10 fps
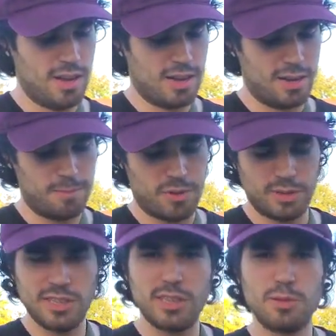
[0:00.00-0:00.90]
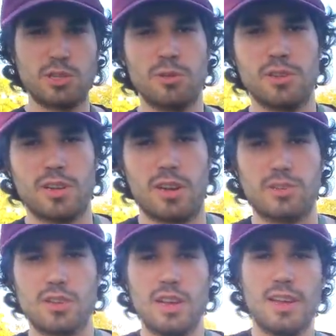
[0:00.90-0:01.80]
Um, the reason it was
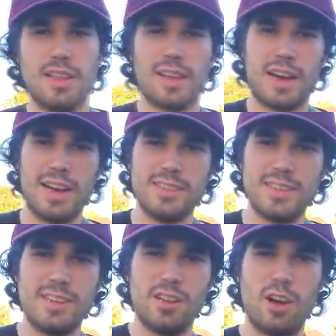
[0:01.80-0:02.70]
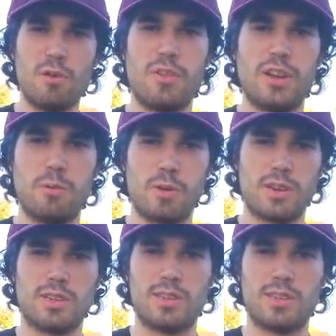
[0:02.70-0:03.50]
$200 the guy didn't know that it worked.